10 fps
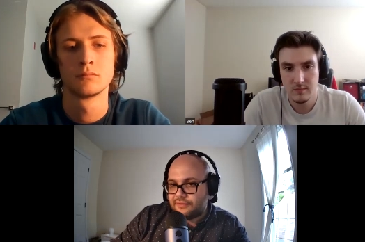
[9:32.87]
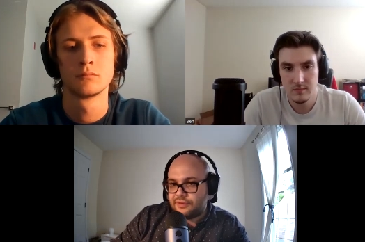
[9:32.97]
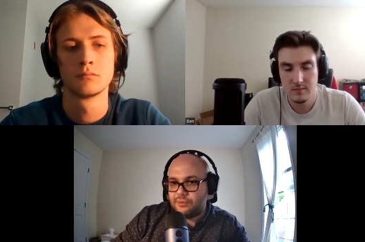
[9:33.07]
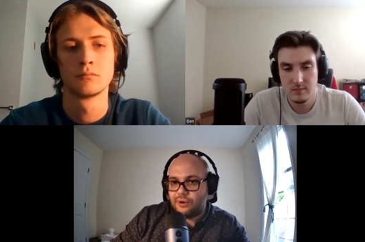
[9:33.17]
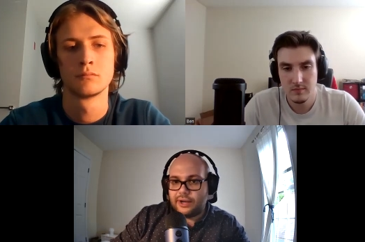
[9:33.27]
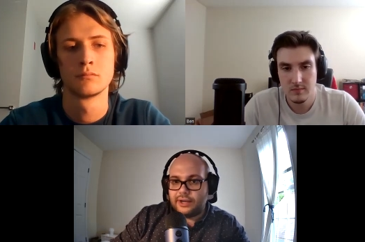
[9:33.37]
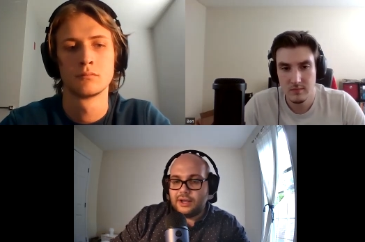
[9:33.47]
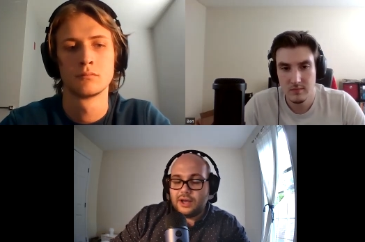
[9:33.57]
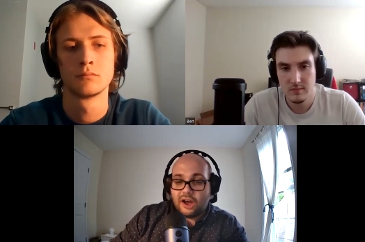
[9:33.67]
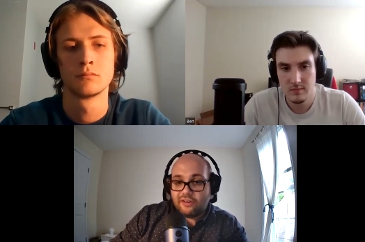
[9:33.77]
Speaker 1: if you want,
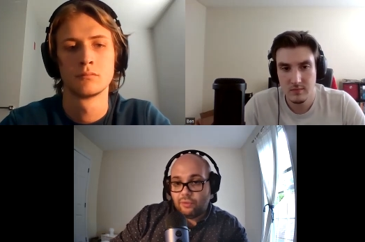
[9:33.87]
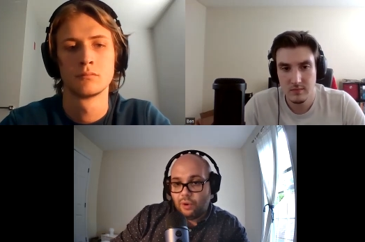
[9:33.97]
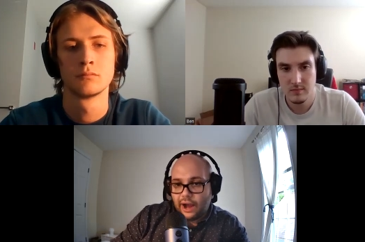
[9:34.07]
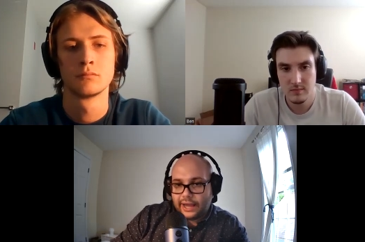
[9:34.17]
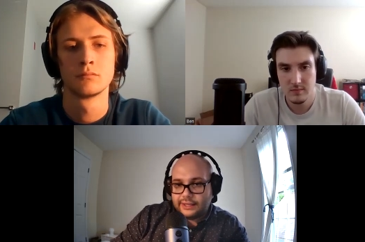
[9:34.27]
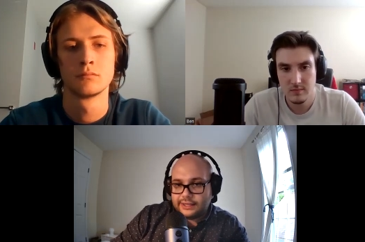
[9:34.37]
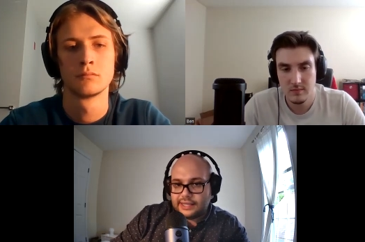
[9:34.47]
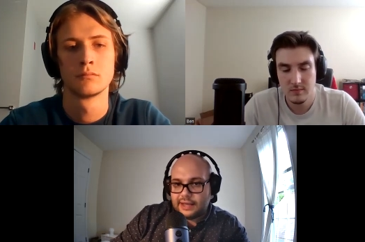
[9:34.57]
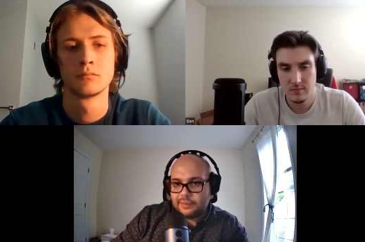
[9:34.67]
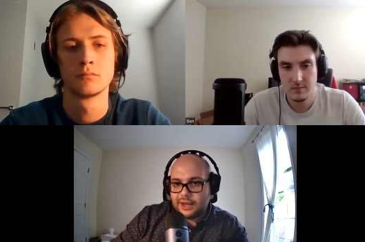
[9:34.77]
of why I did
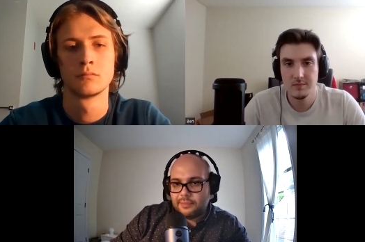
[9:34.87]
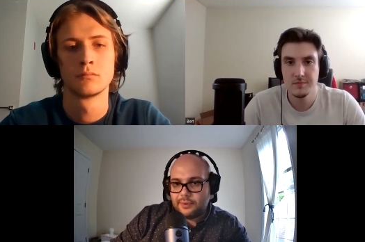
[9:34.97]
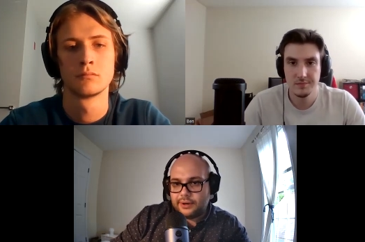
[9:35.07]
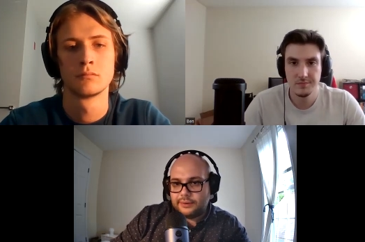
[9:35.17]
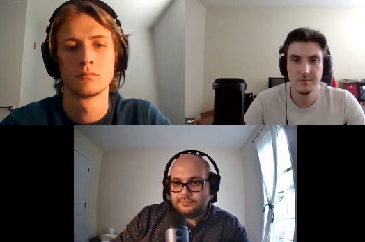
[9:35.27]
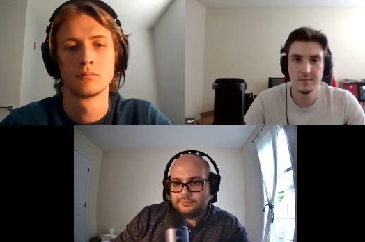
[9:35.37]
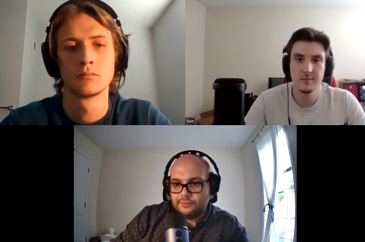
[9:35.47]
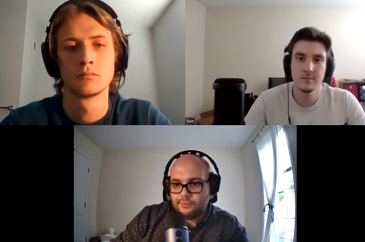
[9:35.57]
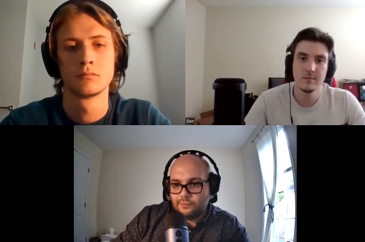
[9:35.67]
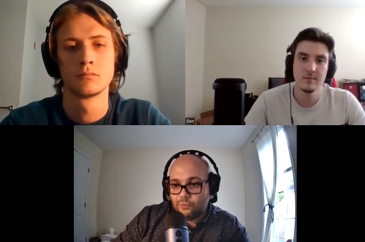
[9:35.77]
that paper and
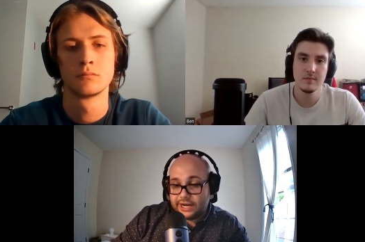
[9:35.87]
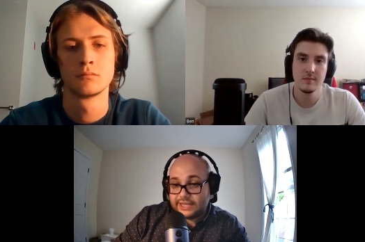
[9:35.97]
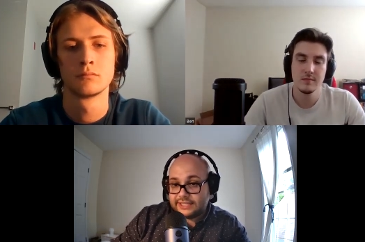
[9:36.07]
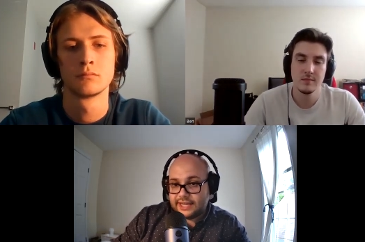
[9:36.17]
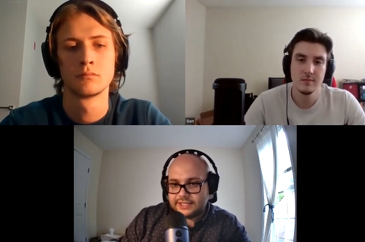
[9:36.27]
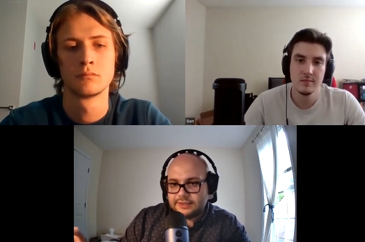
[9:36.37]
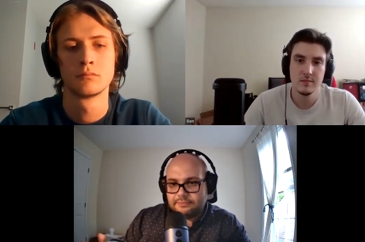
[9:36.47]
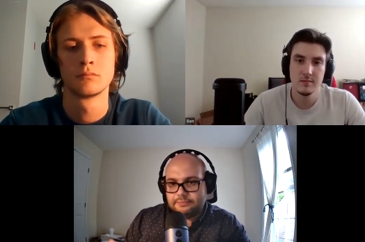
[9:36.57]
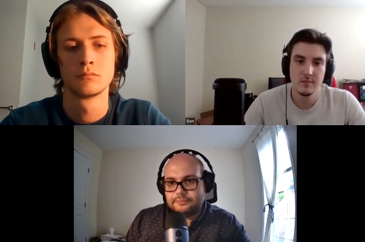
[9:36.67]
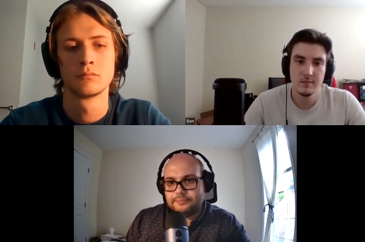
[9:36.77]
what it says.
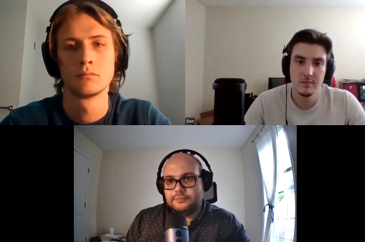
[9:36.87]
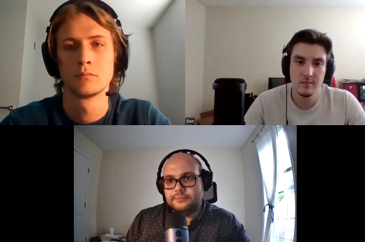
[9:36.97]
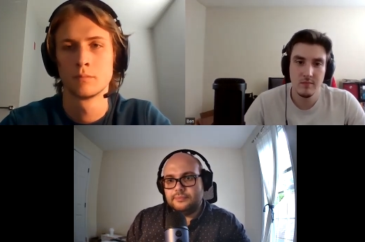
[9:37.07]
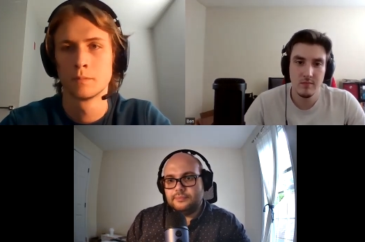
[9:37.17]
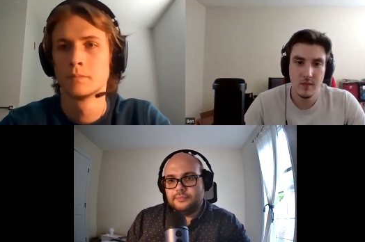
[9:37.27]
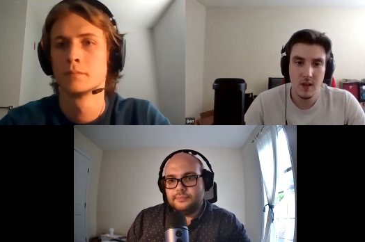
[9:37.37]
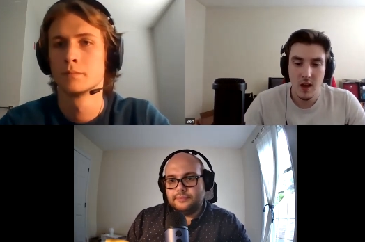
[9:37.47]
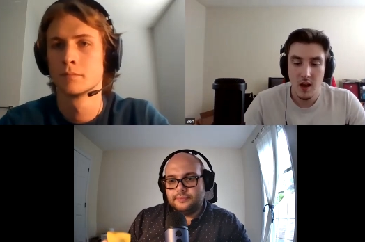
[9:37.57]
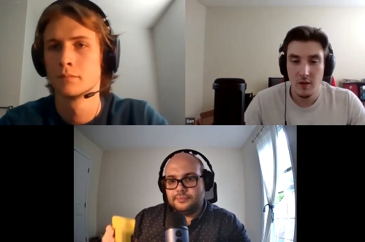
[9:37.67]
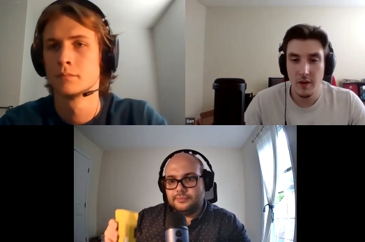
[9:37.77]

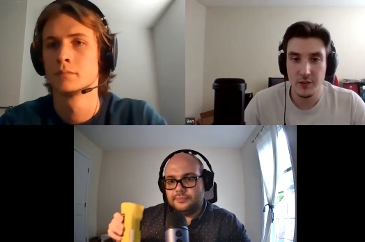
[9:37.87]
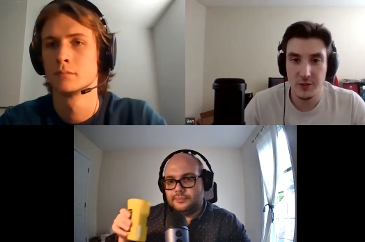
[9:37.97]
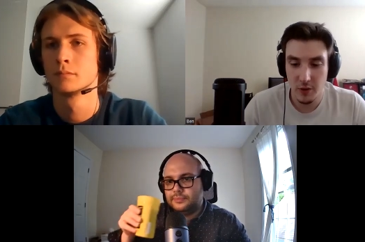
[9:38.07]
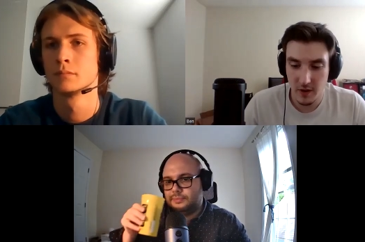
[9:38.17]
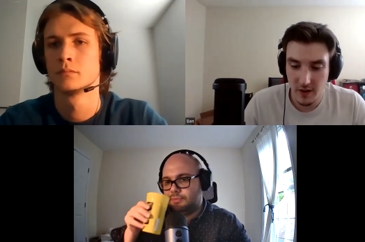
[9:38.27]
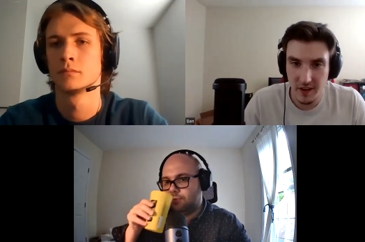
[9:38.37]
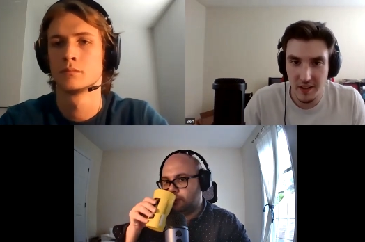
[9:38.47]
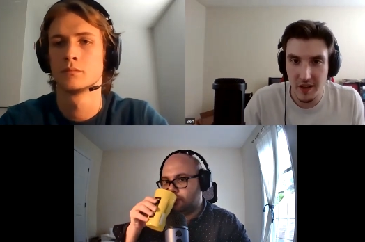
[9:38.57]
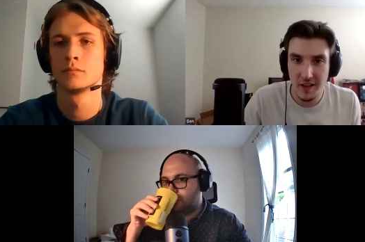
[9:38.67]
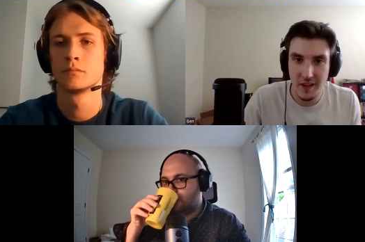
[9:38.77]
Speaker 2: Right. So
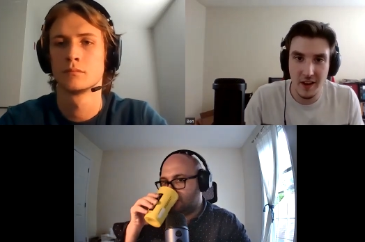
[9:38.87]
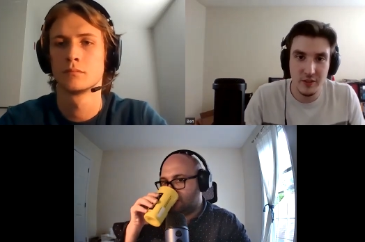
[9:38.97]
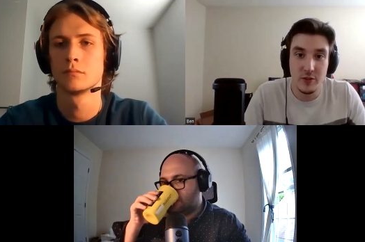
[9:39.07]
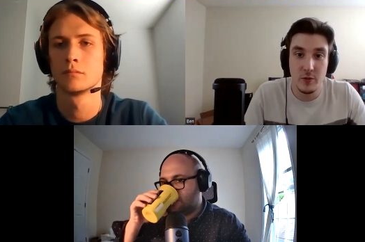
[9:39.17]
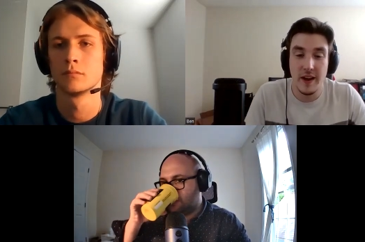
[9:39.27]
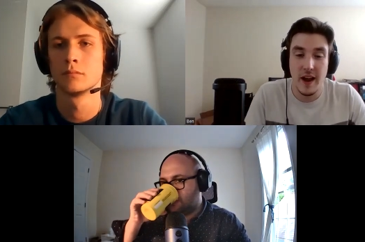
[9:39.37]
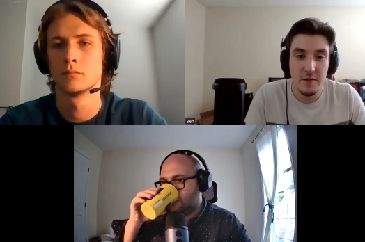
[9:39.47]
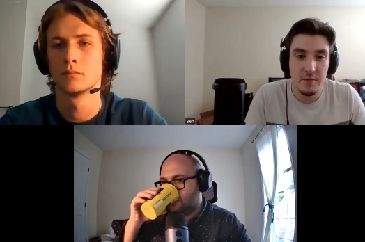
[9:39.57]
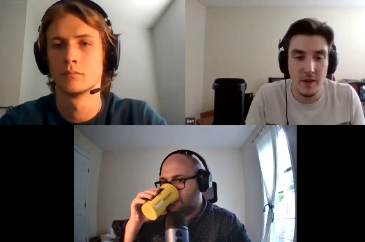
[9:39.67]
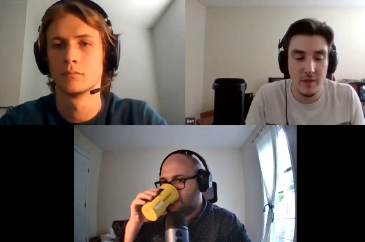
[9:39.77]
uh, actually the way I
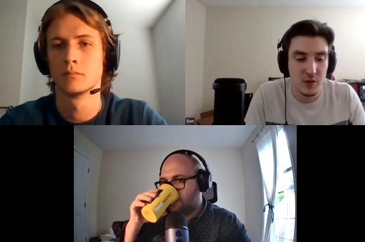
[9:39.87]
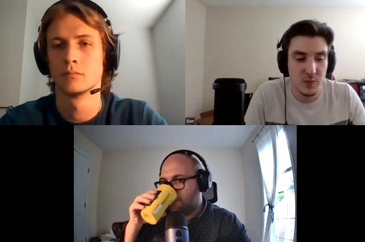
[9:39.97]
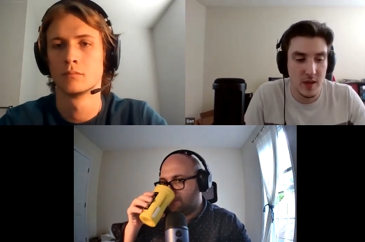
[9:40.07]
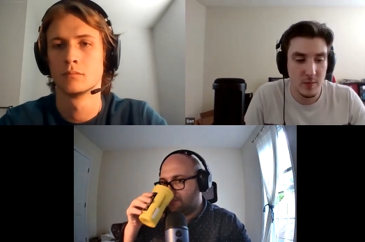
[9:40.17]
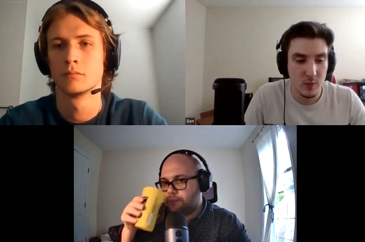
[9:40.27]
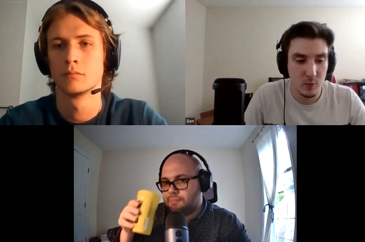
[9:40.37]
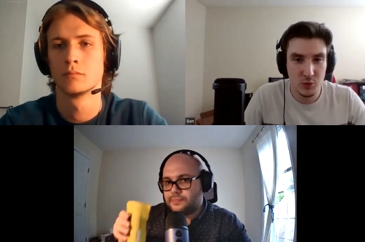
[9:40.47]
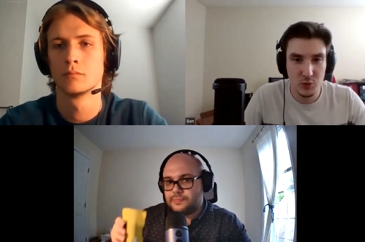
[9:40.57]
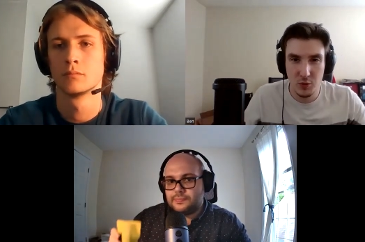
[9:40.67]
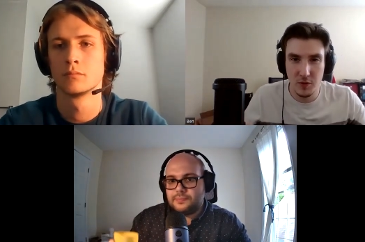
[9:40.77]
found this paper
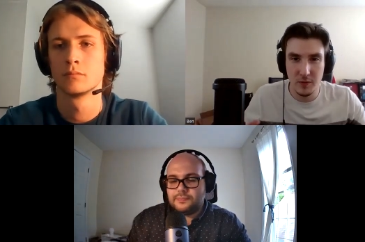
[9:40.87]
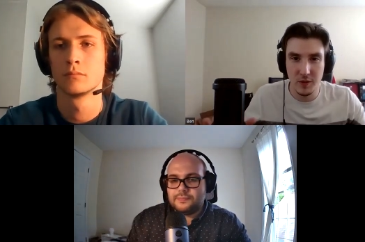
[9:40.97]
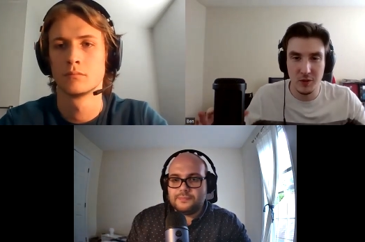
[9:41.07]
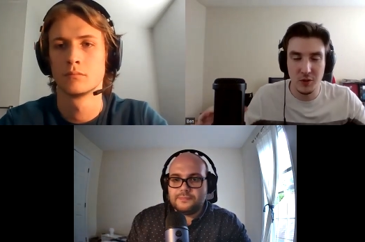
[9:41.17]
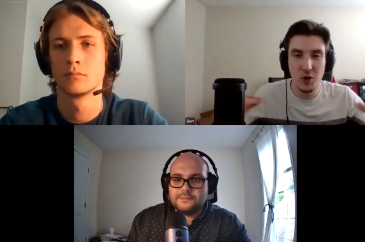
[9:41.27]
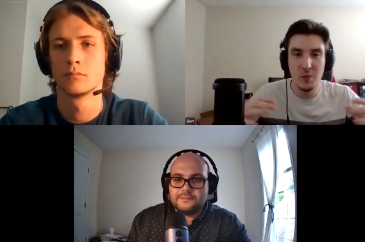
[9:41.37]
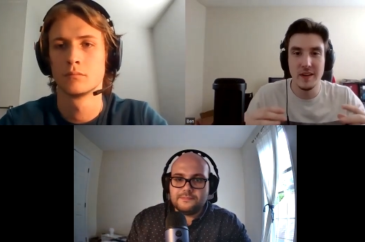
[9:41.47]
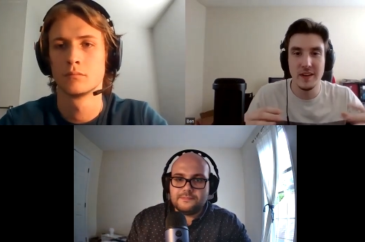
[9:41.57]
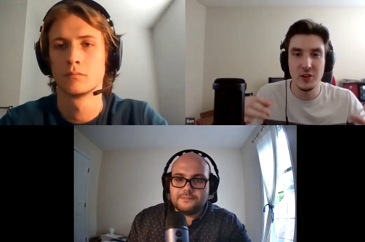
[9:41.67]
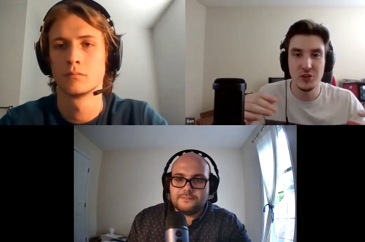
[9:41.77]
was sort of a
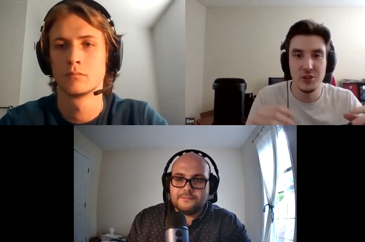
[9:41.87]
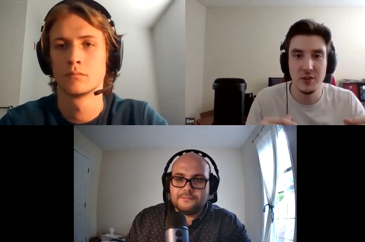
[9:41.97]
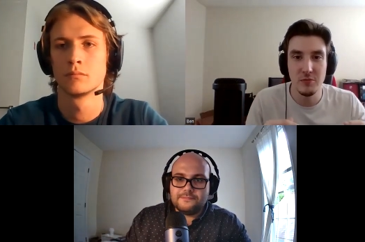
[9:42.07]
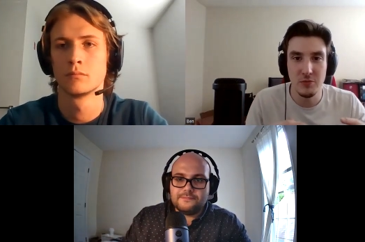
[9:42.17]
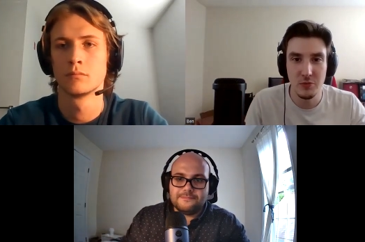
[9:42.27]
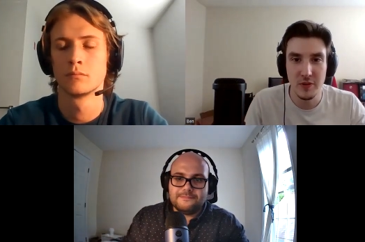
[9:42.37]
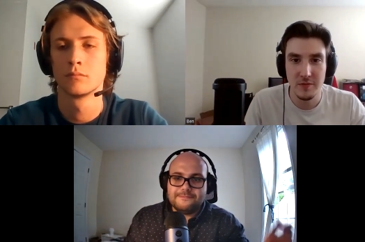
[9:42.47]
culmination of three